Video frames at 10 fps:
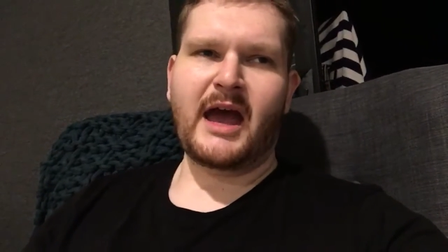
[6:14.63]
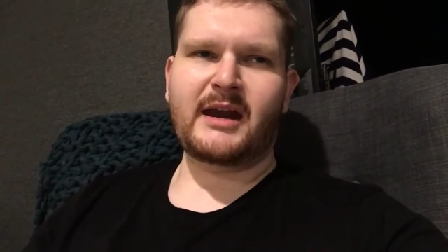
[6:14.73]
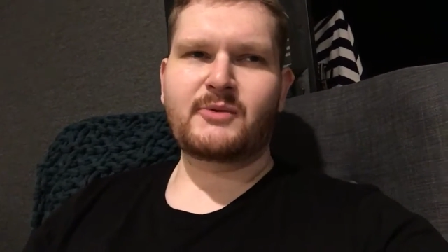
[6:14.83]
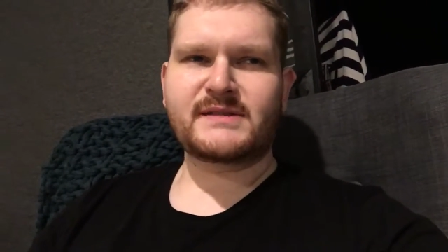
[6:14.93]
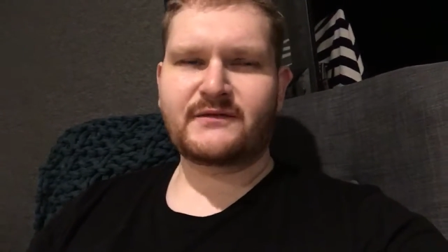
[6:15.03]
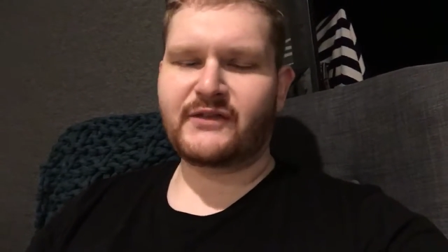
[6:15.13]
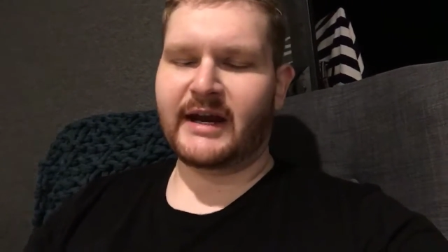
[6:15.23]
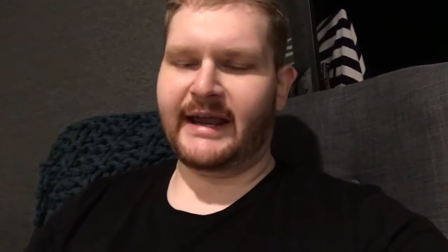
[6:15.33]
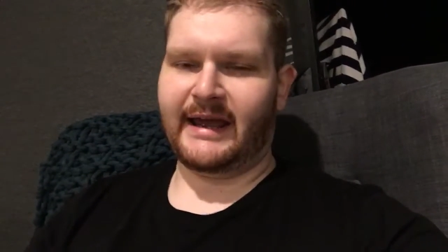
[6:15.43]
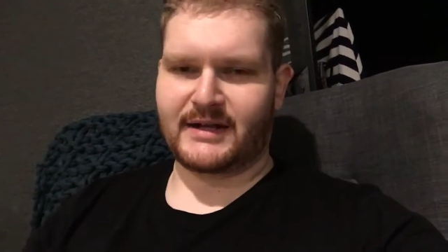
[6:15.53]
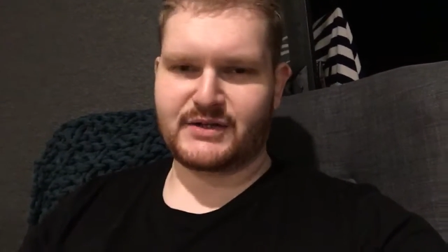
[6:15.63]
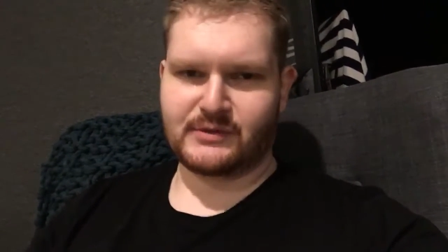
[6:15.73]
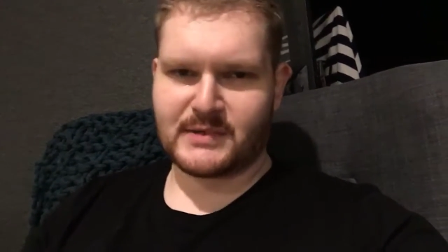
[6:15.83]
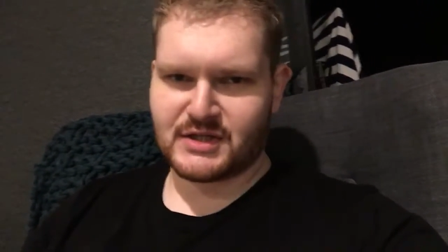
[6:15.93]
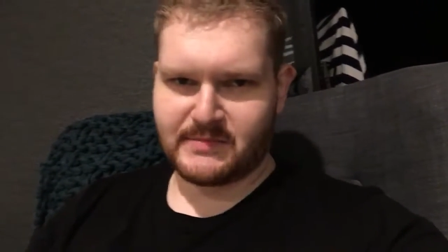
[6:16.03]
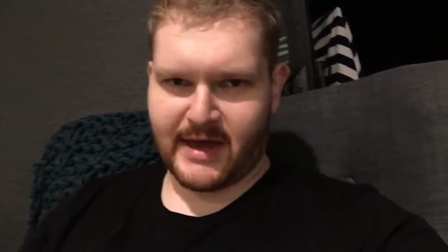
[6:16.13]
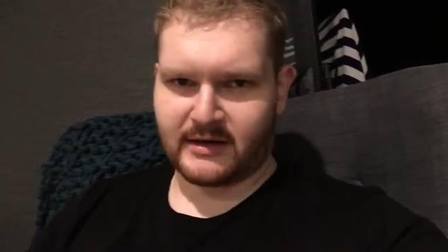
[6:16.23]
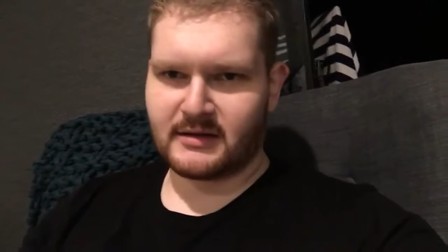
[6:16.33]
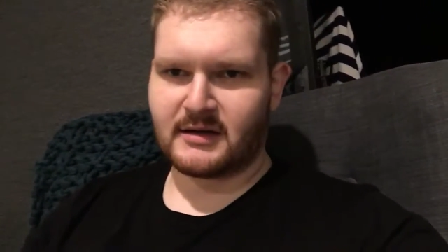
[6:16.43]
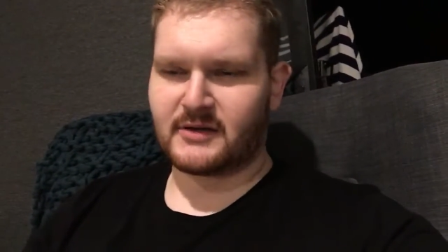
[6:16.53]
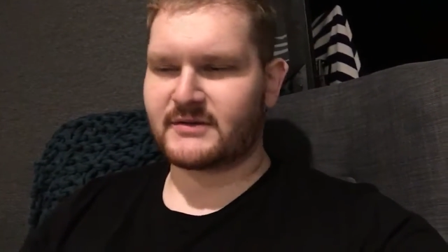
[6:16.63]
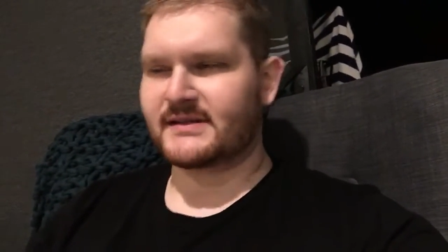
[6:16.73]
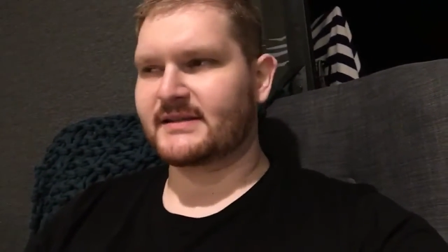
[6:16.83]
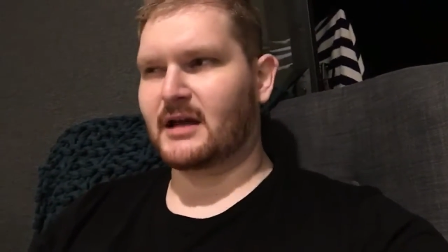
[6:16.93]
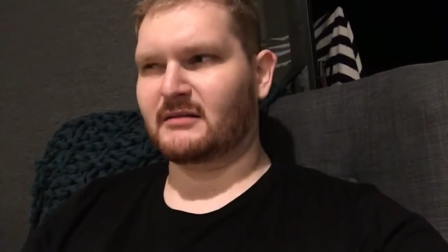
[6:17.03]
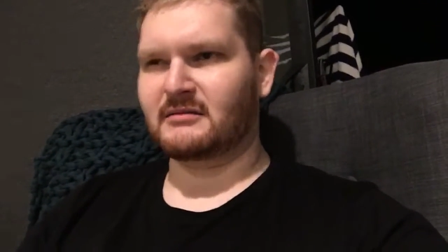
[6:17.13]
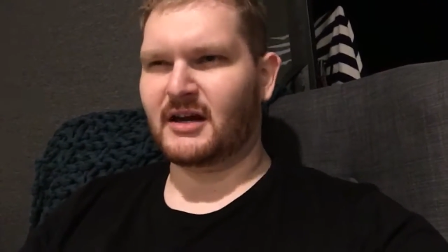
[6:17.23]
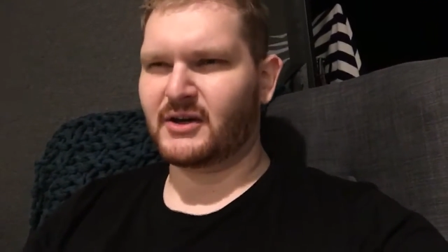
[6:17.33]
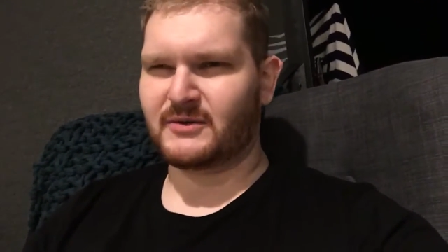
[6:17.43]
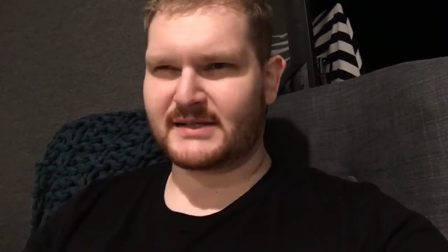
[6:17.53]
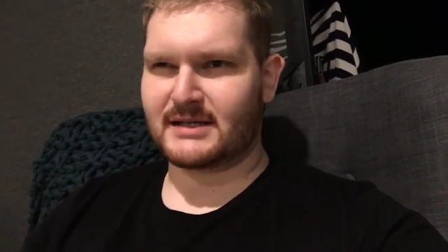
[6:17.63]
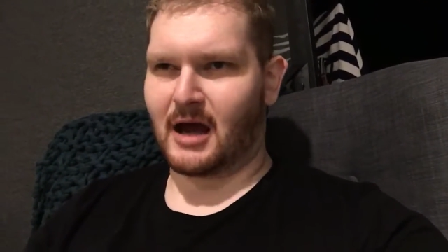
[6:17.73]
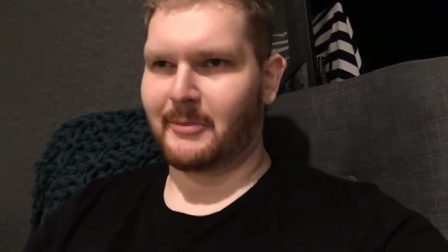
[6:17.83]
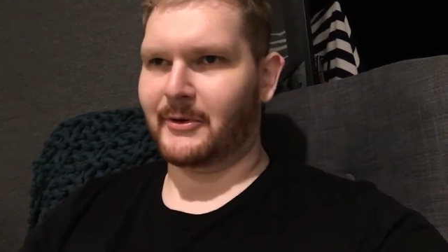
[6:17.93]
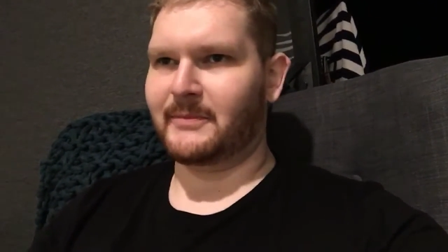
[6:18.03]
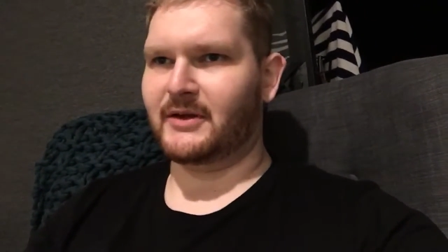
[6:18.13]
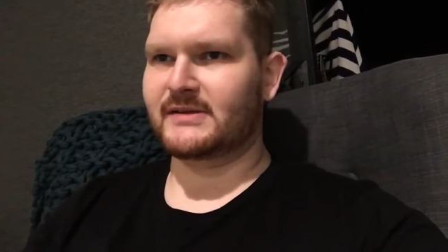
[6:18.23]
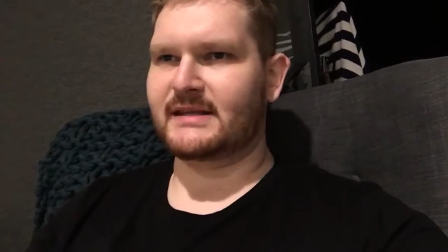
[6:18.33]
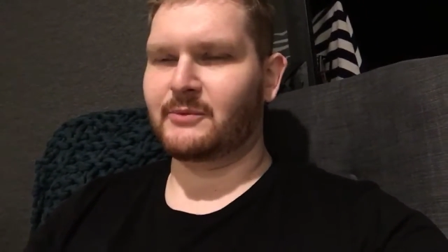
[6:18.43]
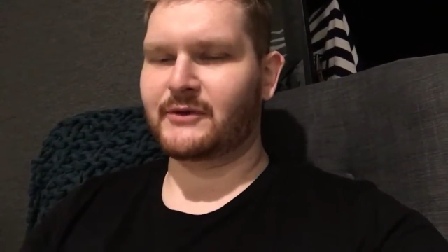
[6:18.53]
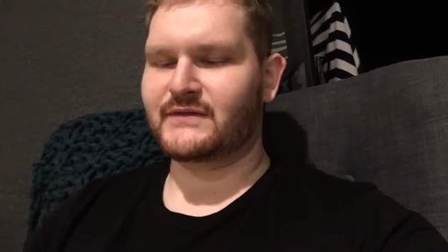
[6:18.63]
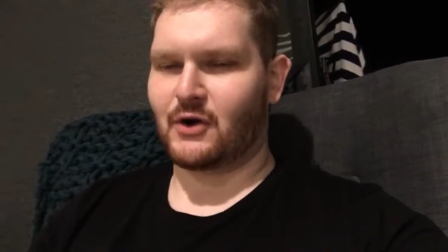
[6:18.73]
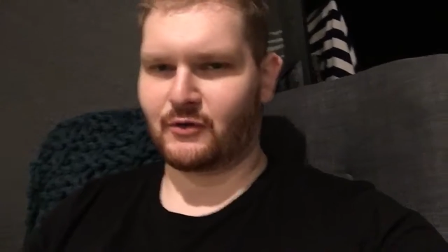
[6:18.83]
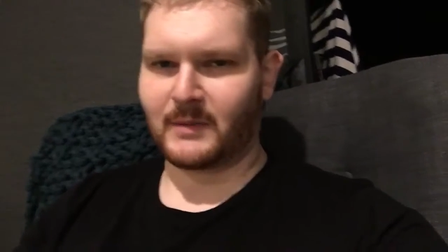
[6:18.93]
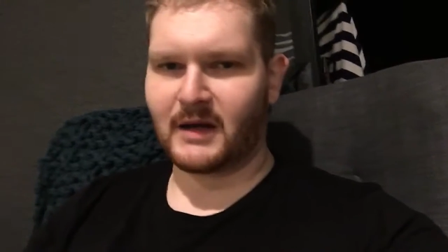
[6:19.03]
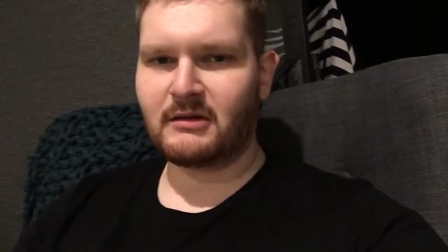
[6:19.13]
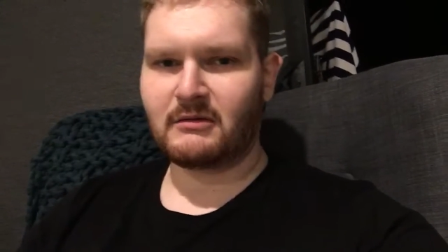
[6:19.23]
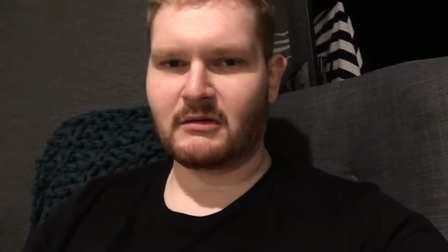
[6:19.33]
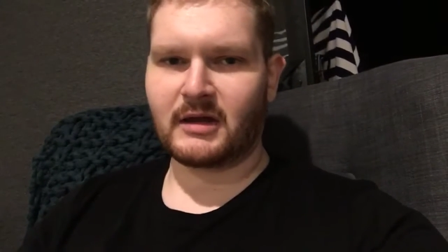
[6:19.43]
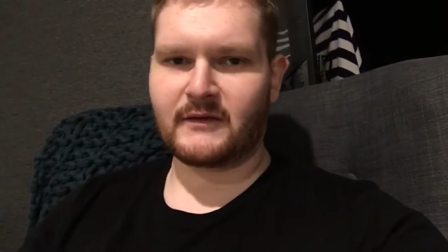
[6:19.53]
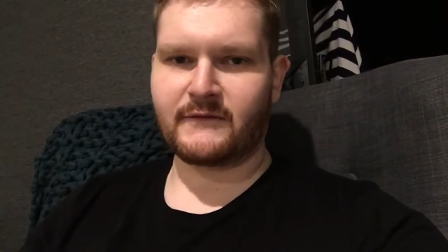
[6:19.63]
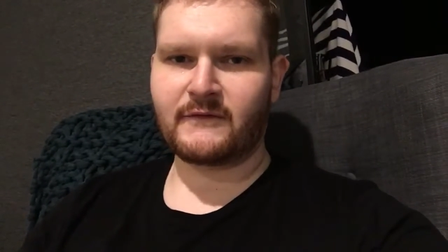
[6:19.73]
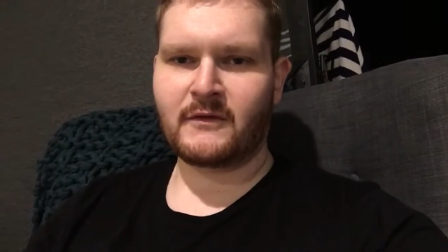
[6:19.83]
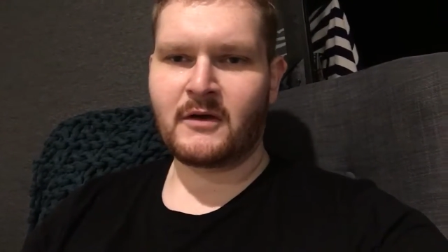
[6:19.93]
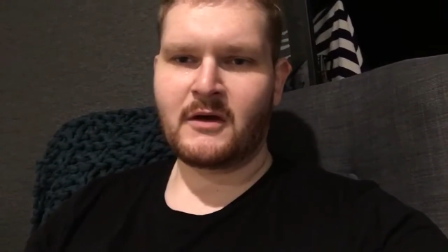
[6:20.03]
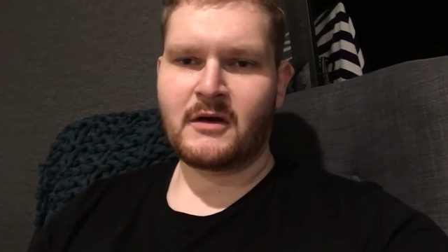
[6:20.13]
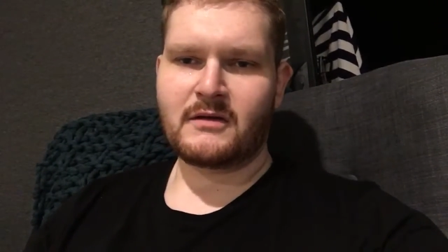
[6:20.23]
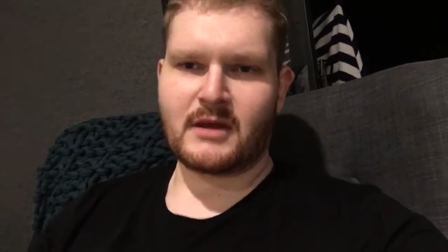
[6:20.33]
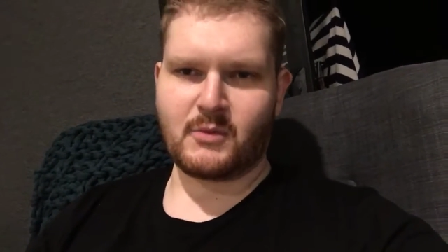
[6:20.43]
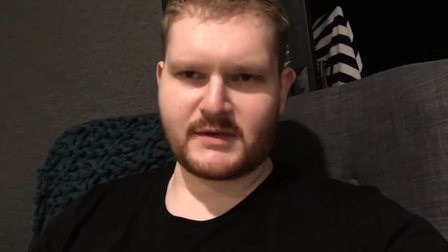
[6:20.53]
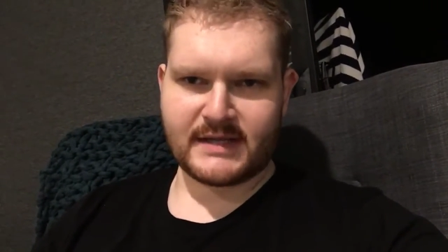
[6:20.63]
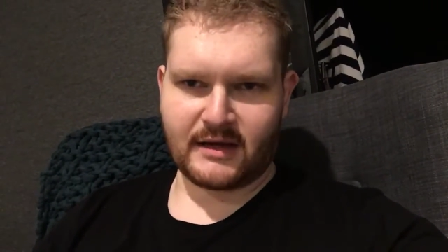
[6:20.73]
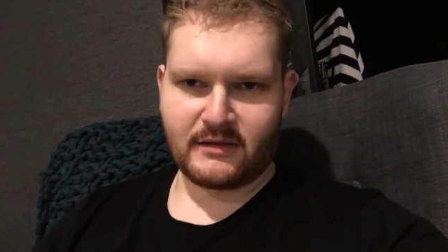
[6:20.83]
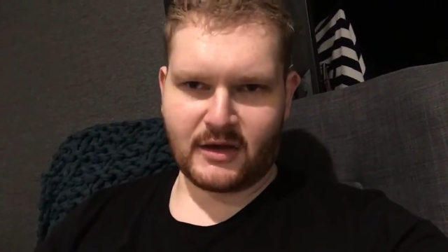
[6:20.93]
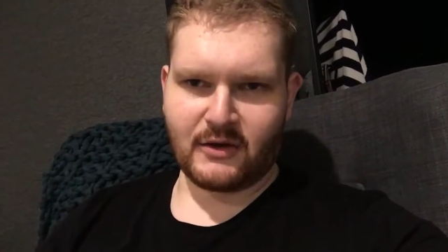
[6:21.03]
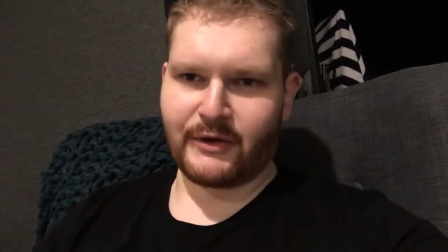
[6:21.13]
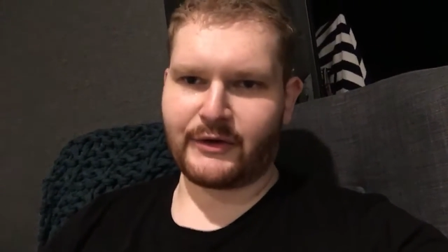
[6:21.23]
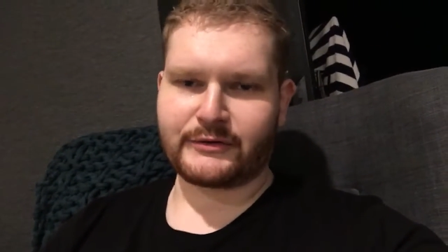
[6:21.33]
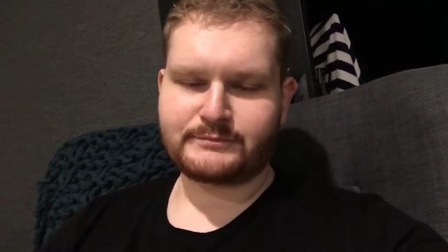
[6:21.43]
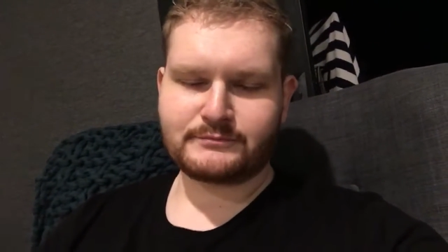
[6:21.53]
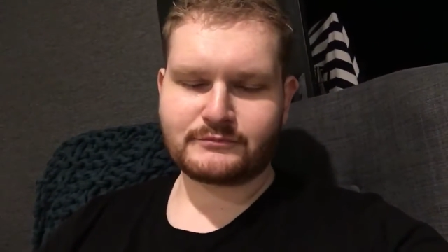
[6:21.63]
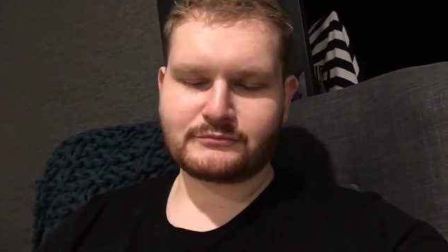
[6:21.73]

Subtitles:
And I wasn't freaking out too much about it. I was just like, I know it's a typo because he would have told me if there was anything going on.